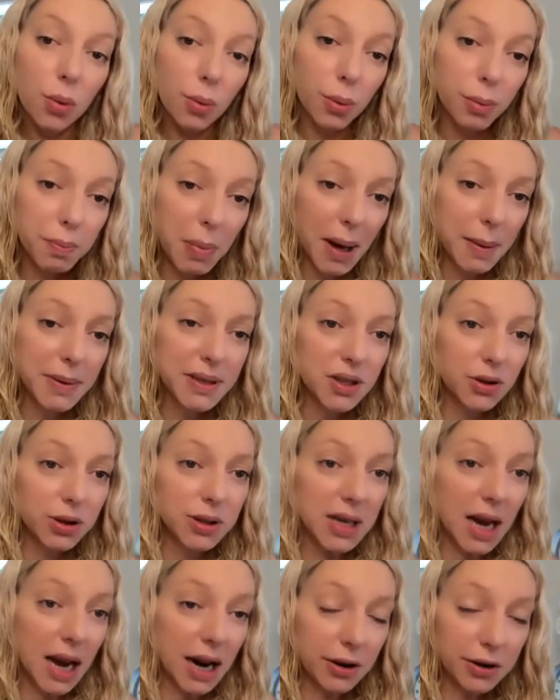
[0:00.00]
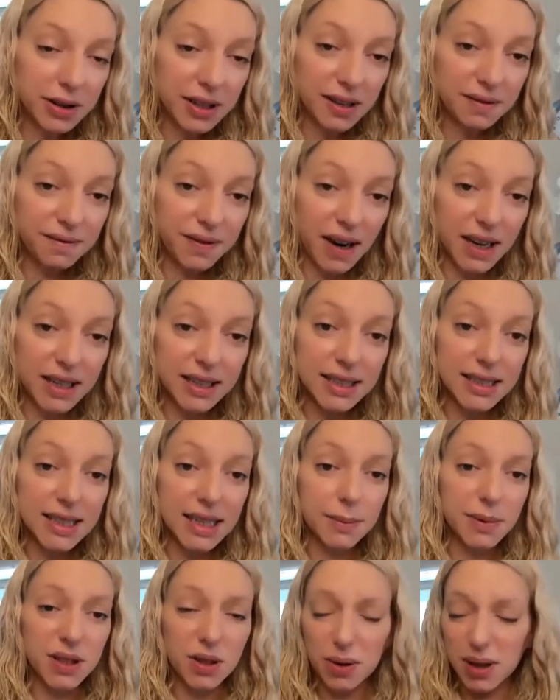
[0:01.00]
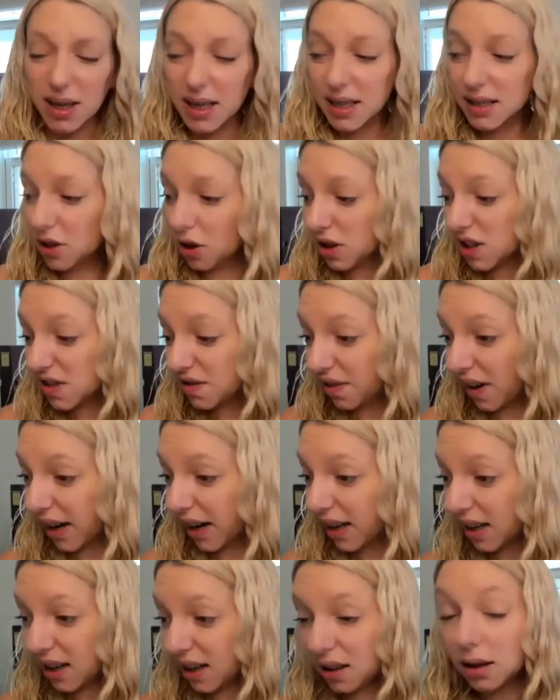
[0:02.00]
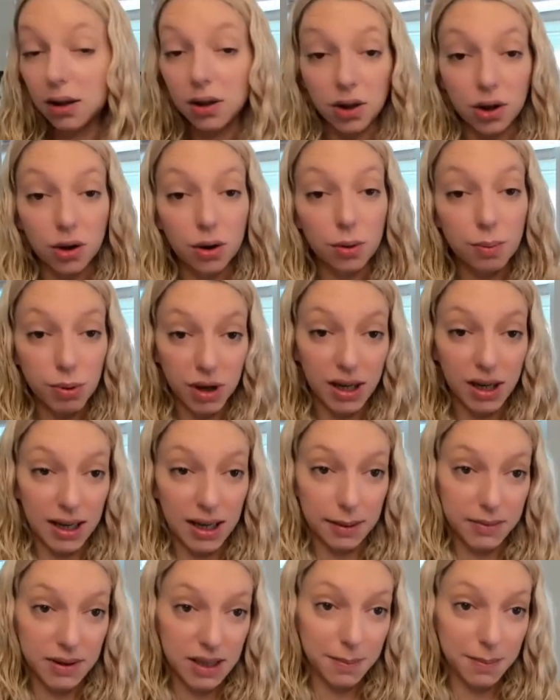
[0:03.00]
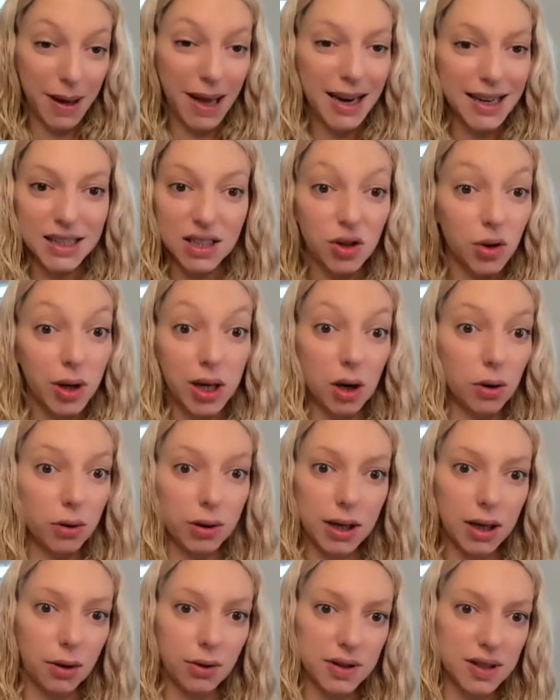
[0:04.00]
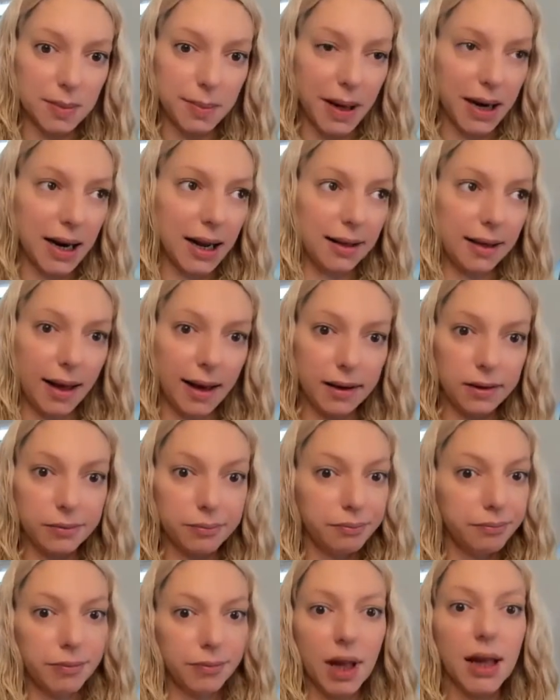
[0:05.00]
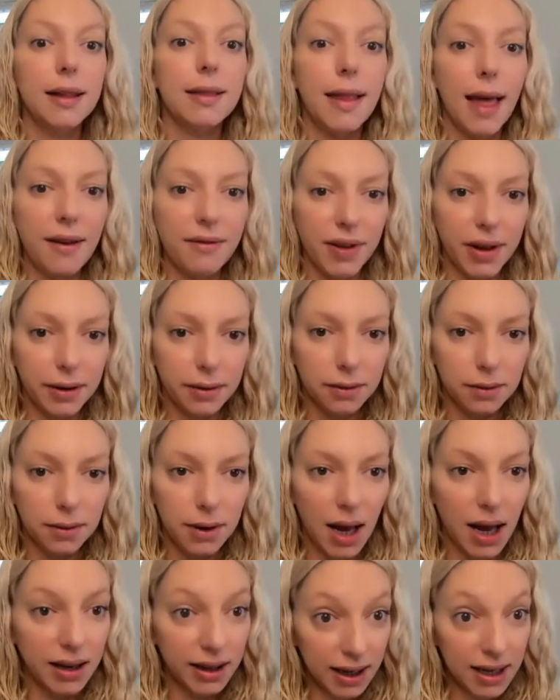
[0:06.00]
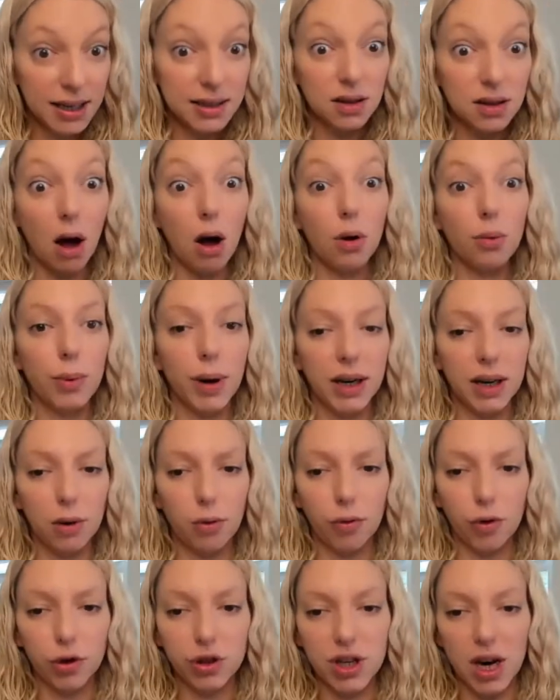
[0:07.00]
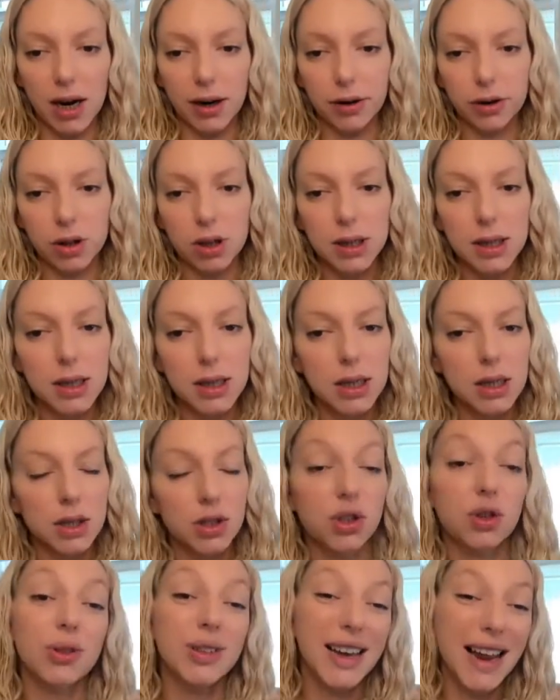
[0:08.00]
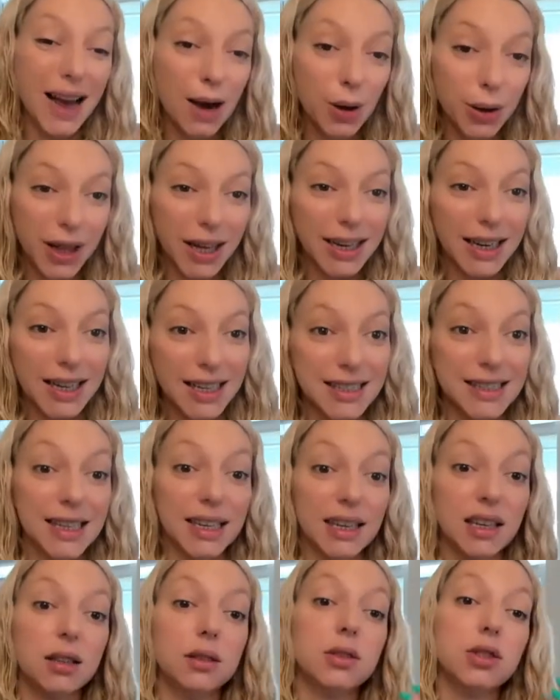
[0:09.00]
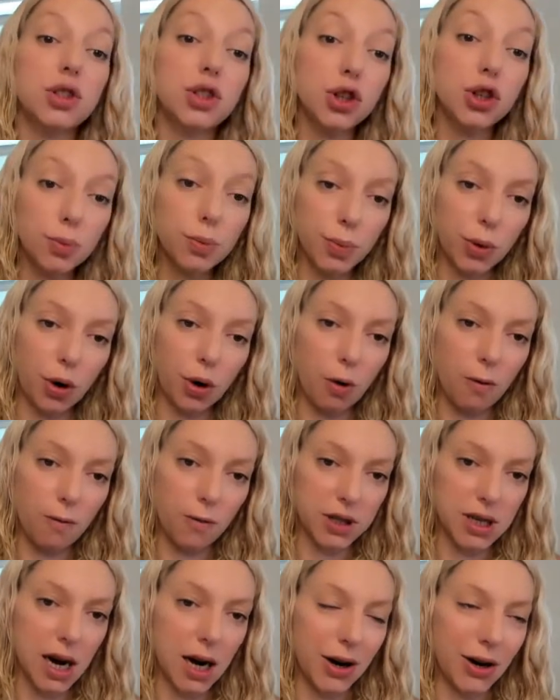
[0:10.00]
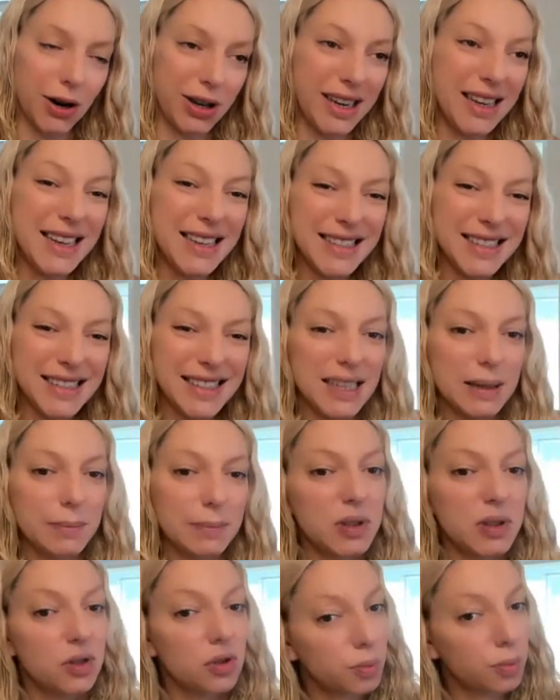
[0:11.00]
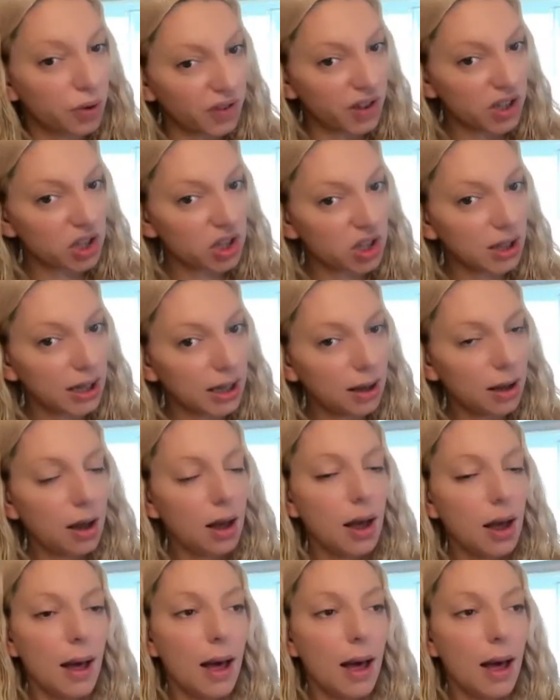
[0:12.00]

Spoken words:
When babies are tired, they fight sleep. So he starts fighting you putting him to bed. And so he only goes to bed at like 11 and he's already overtired. So now that he's like super overtired, he sleeps superficially.